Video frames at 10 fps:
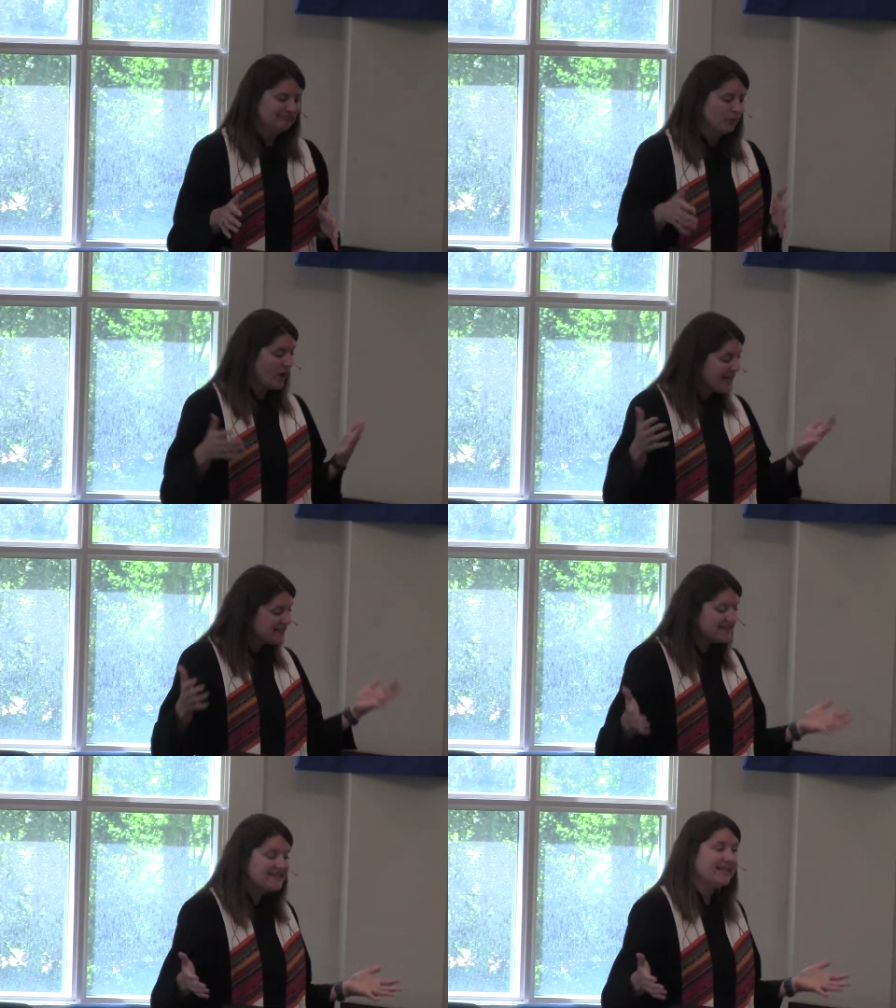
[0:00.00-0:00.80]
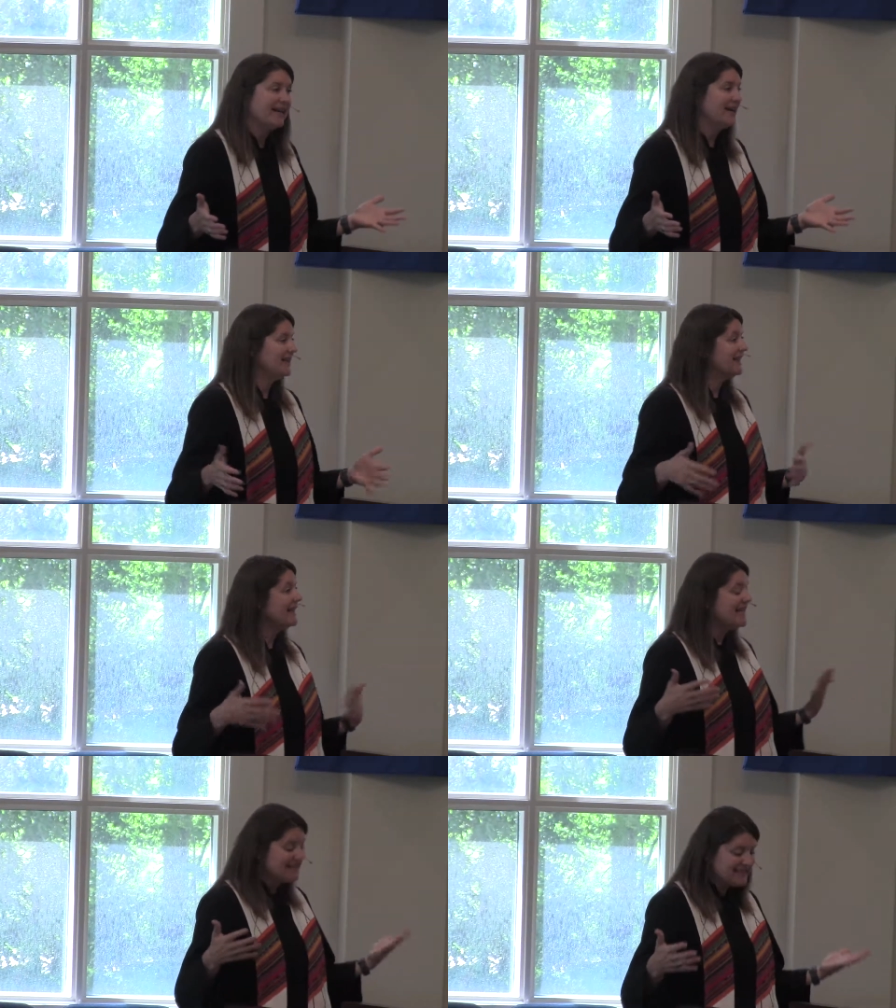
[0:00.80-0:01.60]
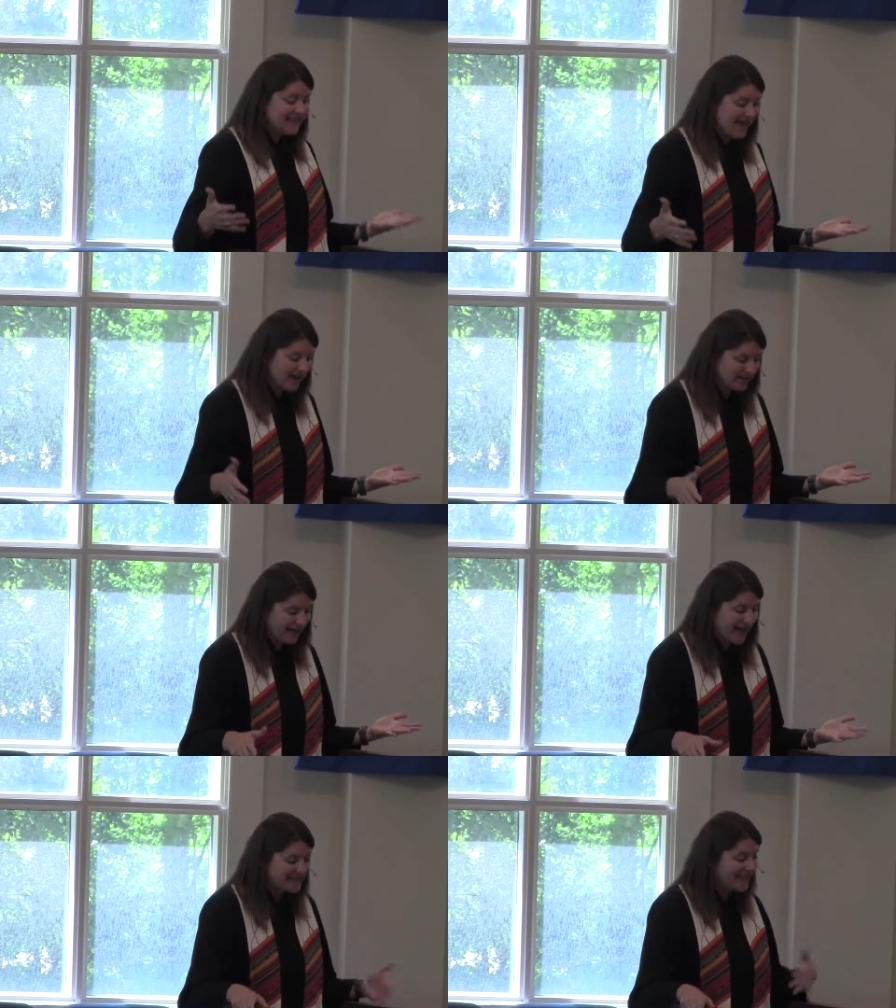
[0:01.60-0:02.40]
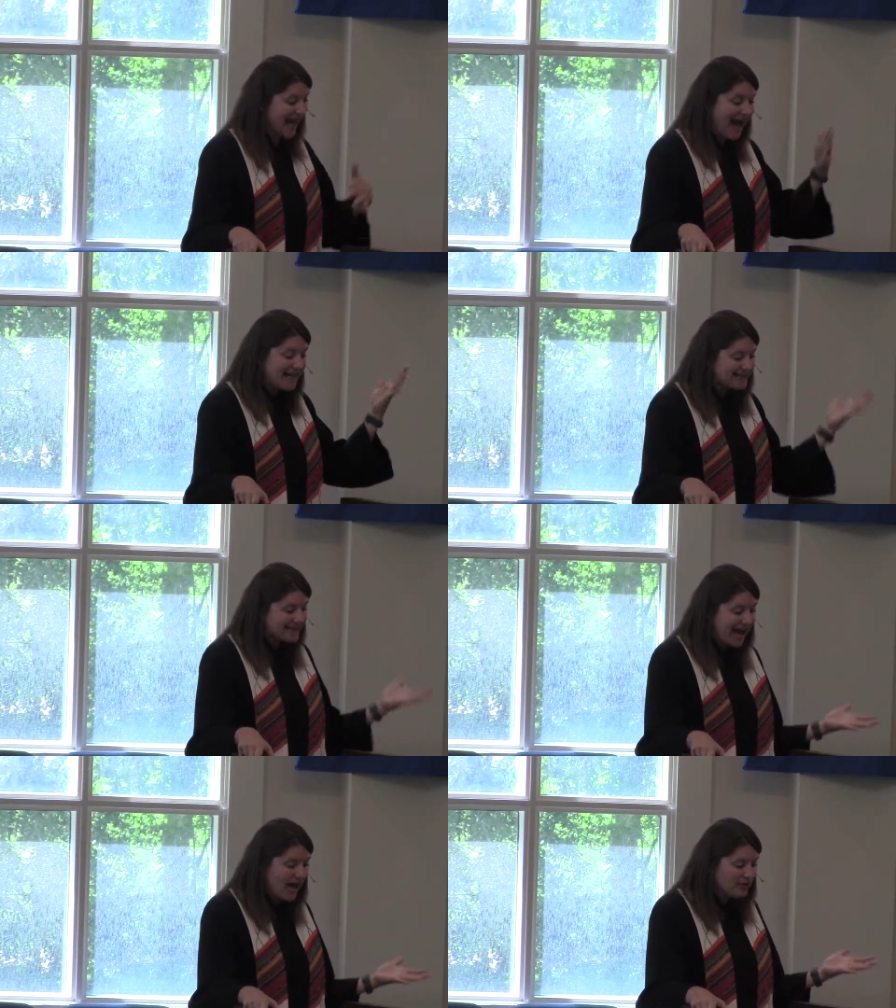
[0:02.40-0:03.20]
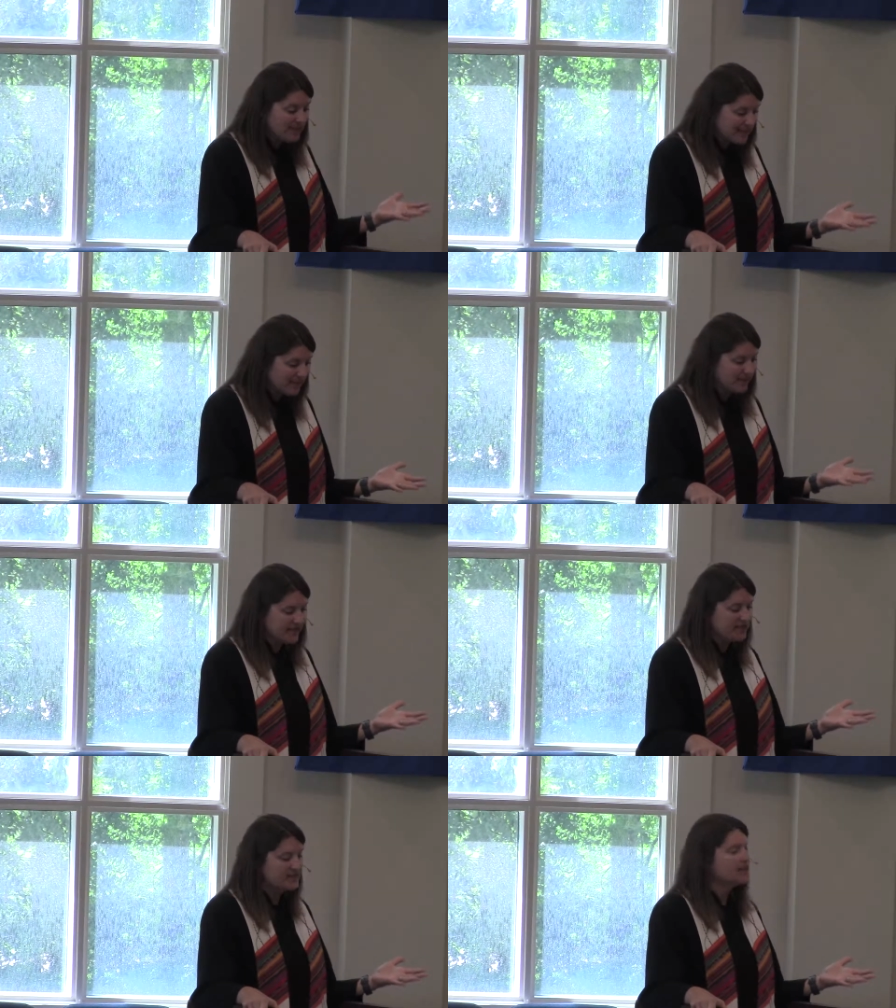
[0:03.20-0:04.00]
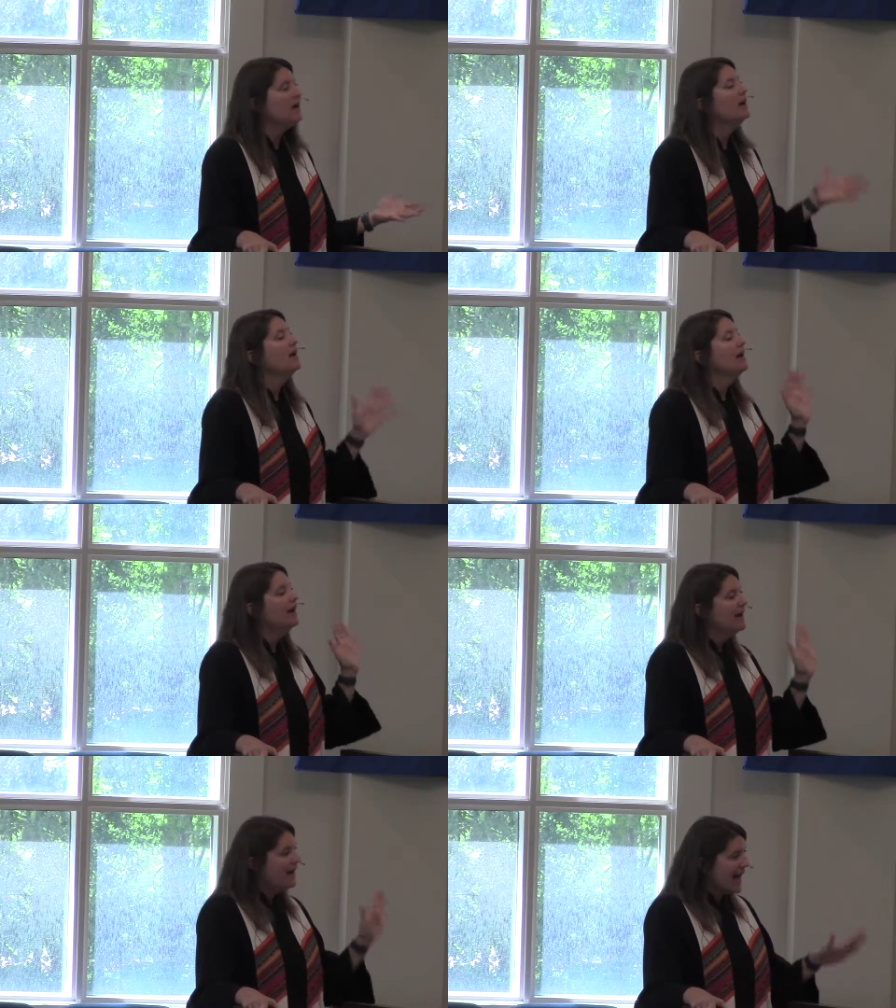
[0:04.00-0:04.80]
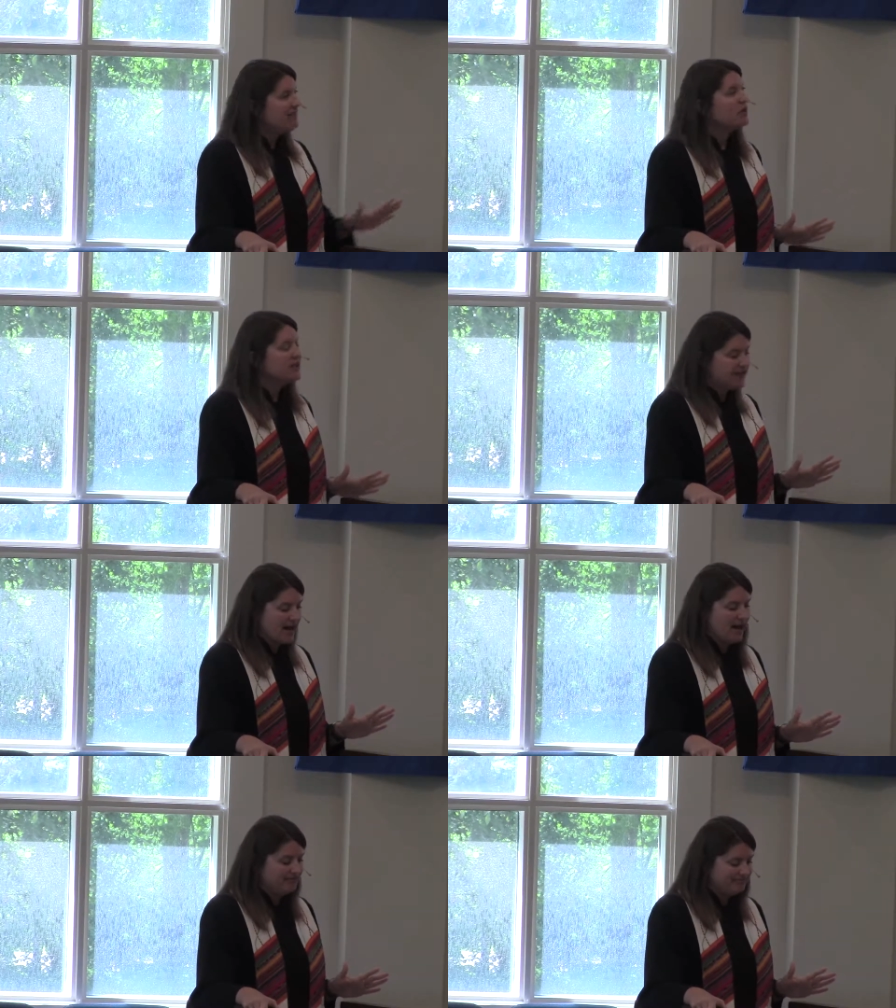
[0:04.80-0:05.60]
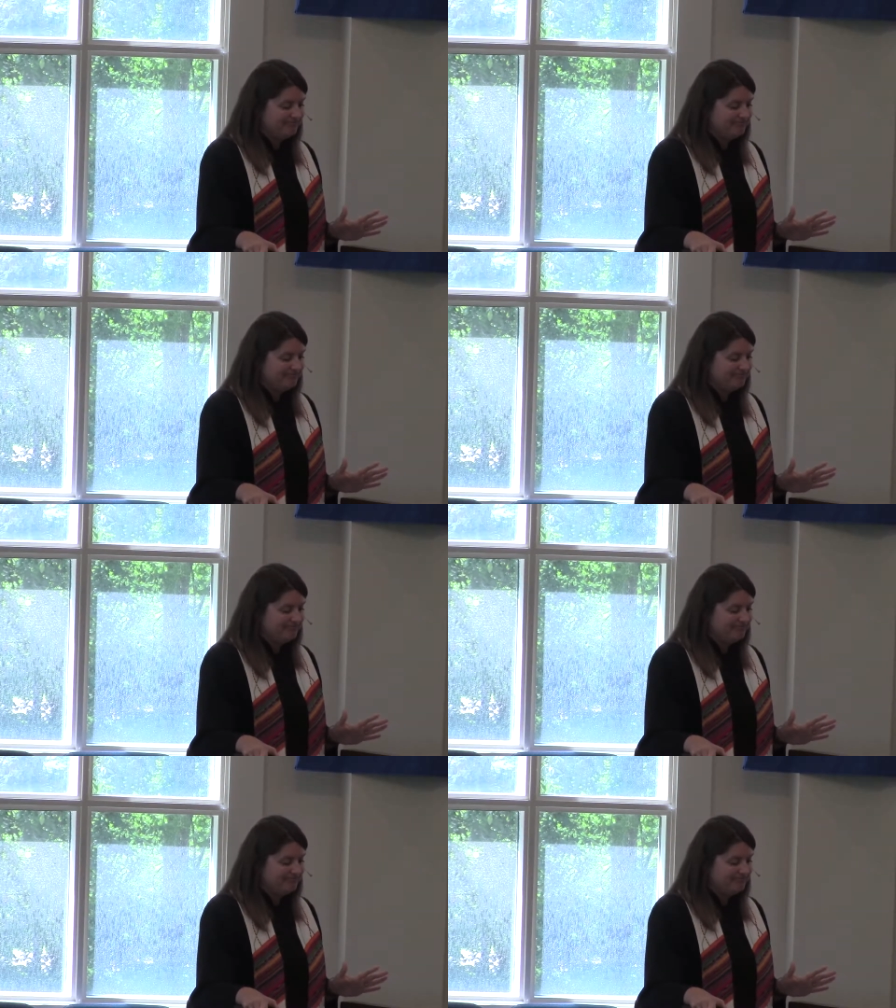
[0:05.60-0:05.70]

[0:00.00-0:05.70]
raise the dead, cleanse the outcast, cast out demons, have a good time.